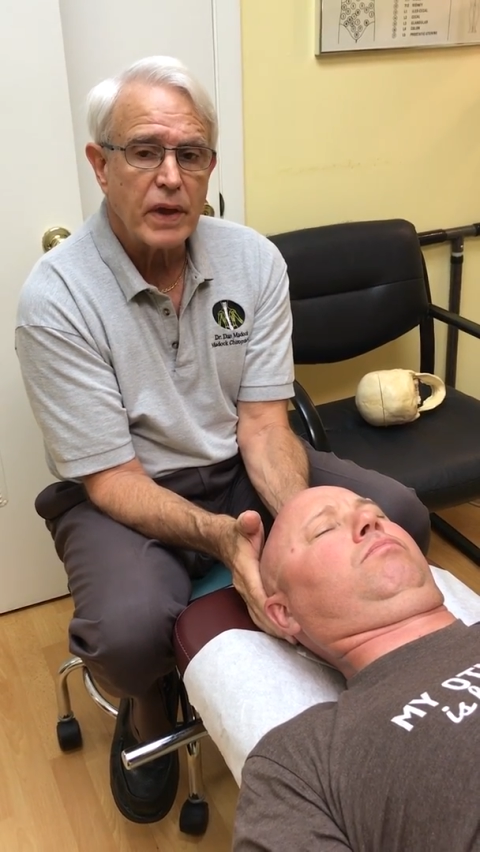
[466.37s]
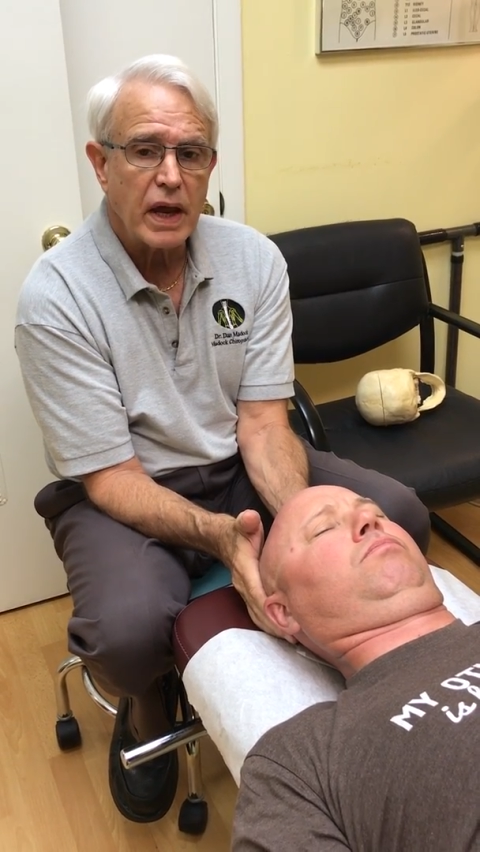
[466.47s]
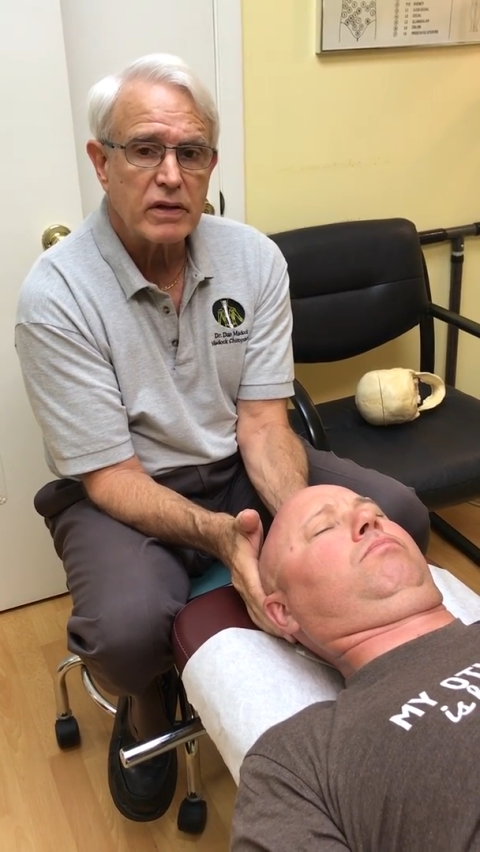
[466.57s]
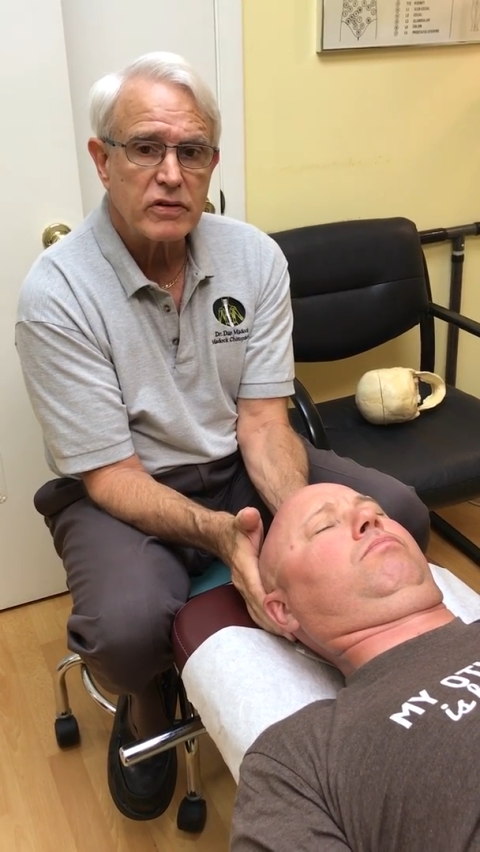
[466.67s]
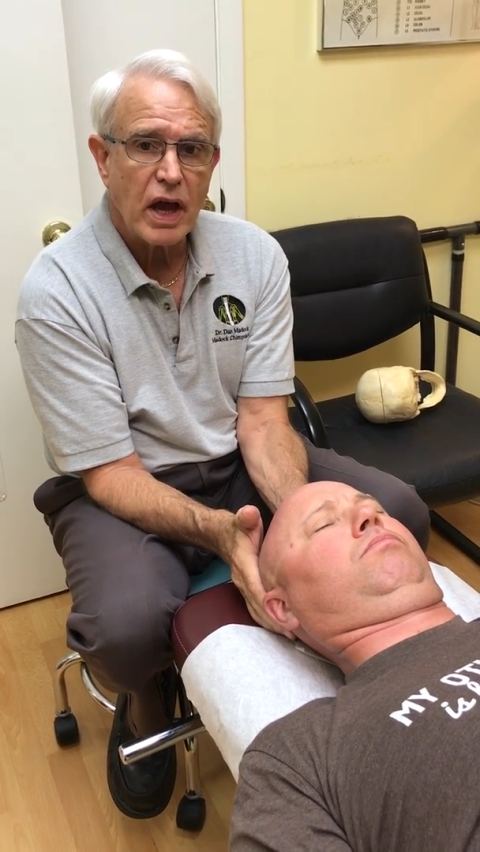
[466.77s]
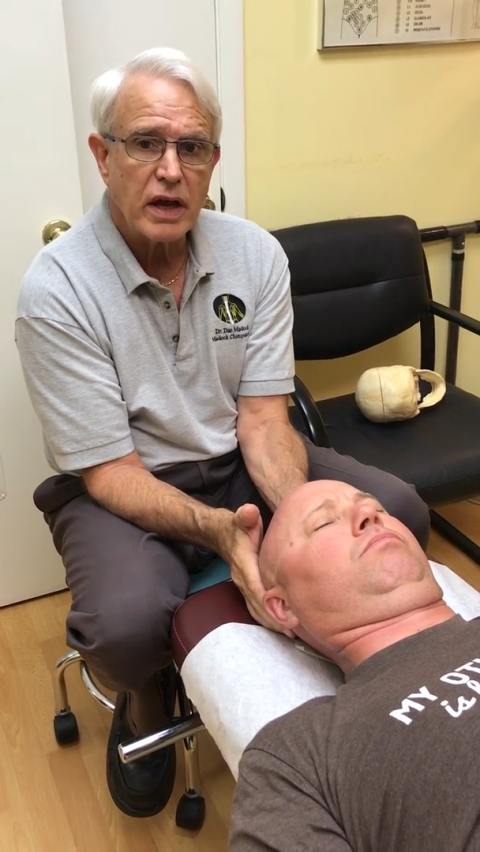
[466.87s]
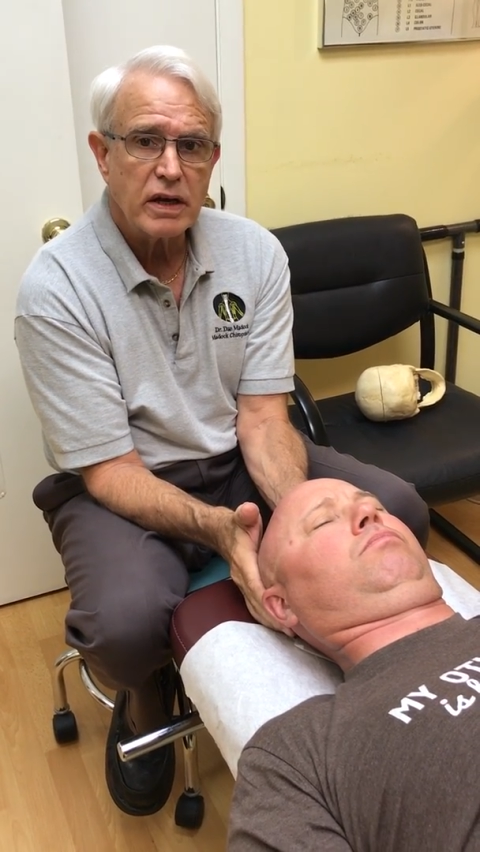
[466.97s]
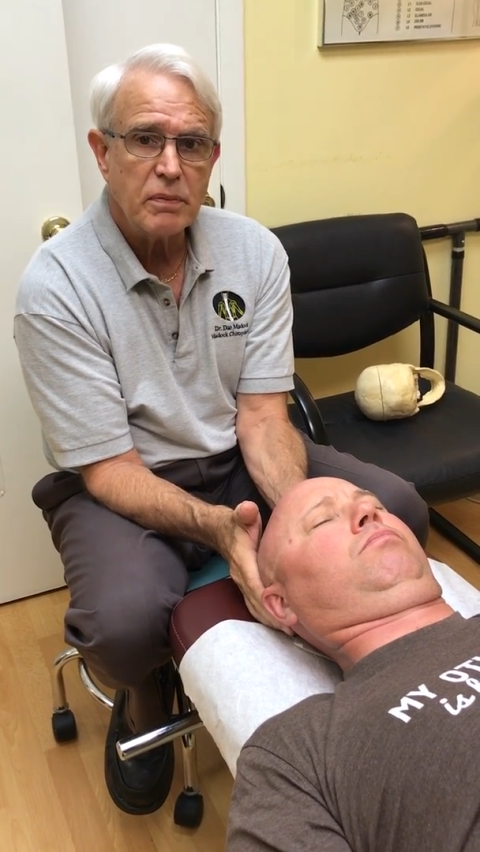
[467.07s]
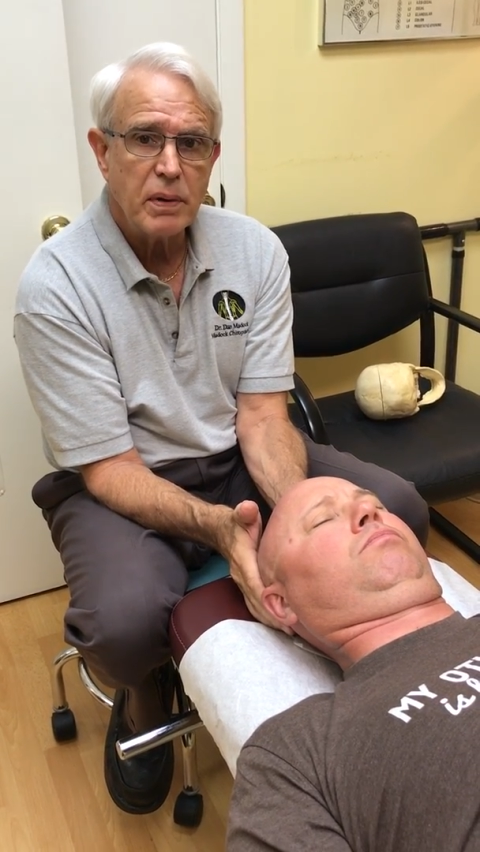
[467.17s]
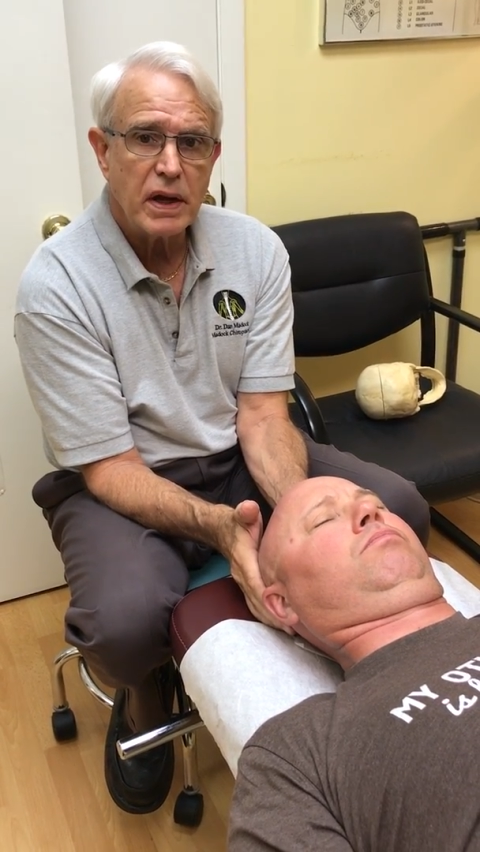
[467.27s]

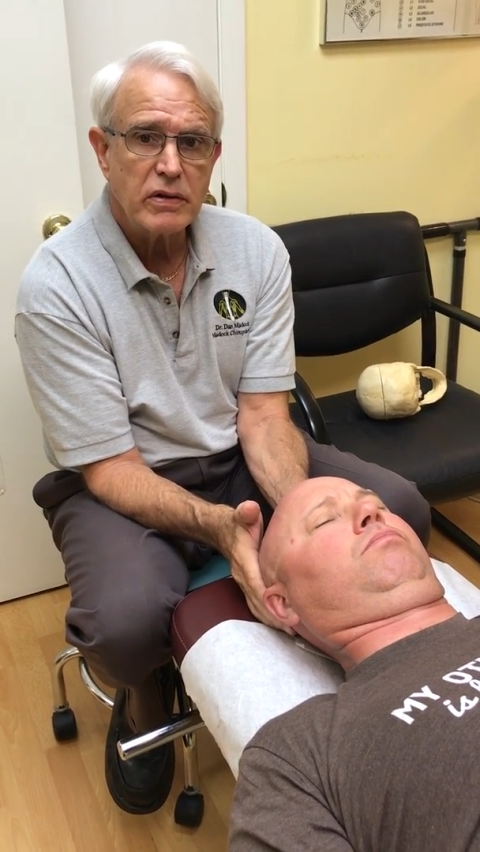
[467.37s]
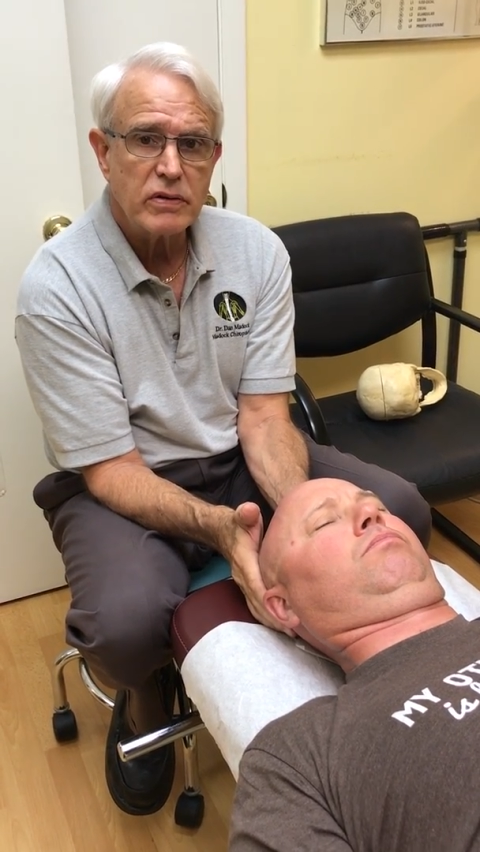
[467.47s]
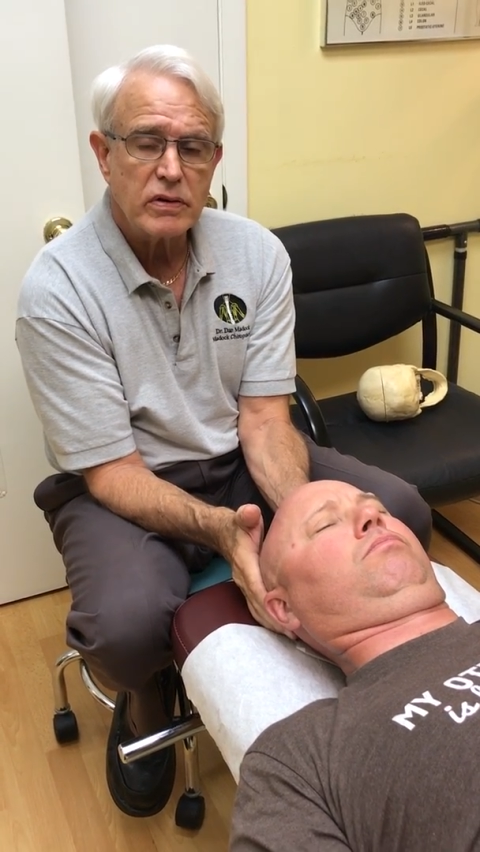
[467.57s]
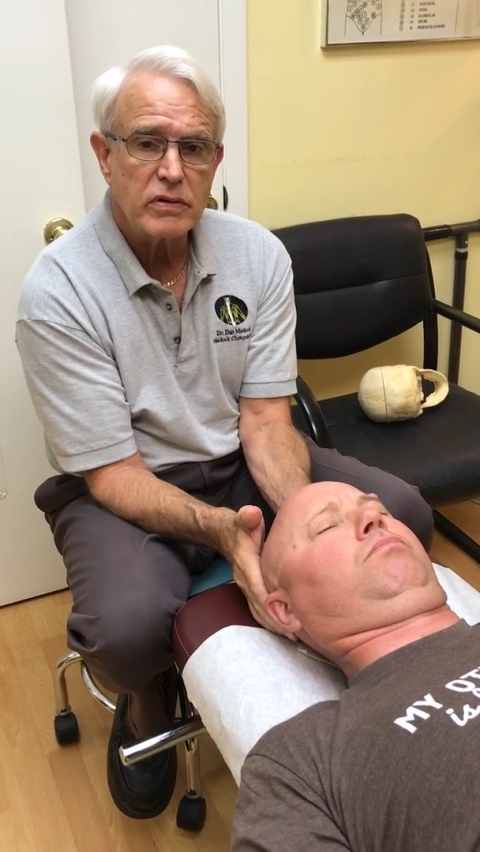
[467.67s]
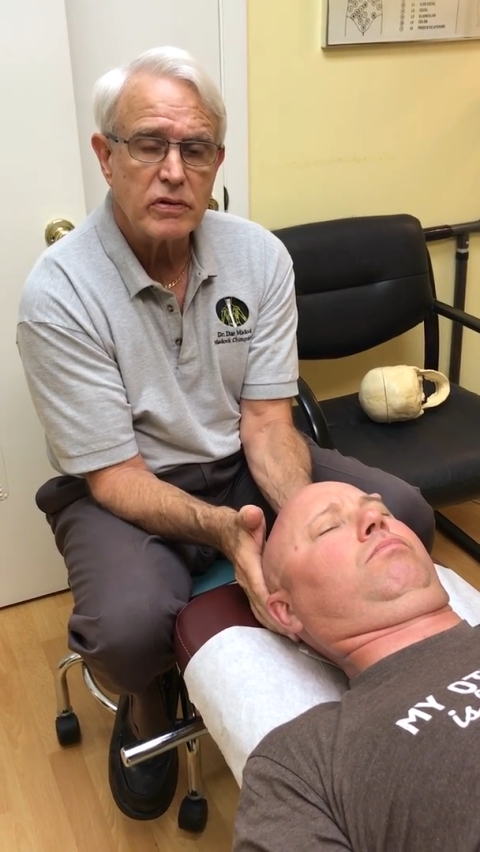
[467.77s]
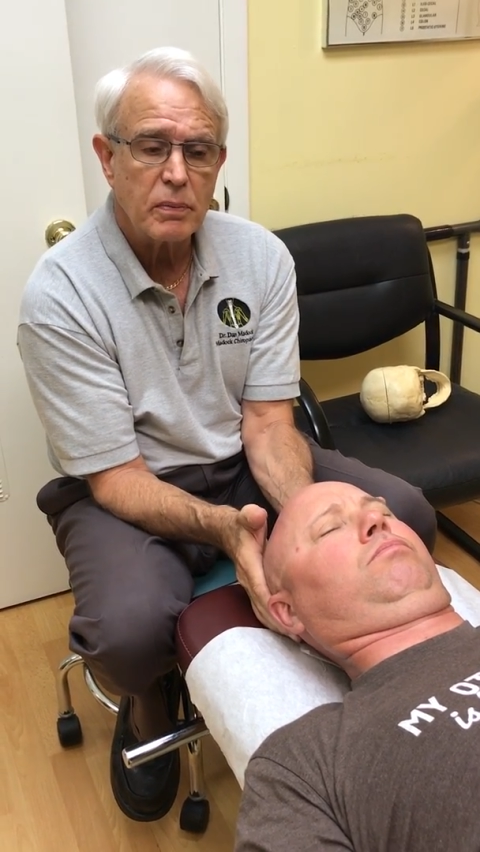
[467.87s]
anxiety patients,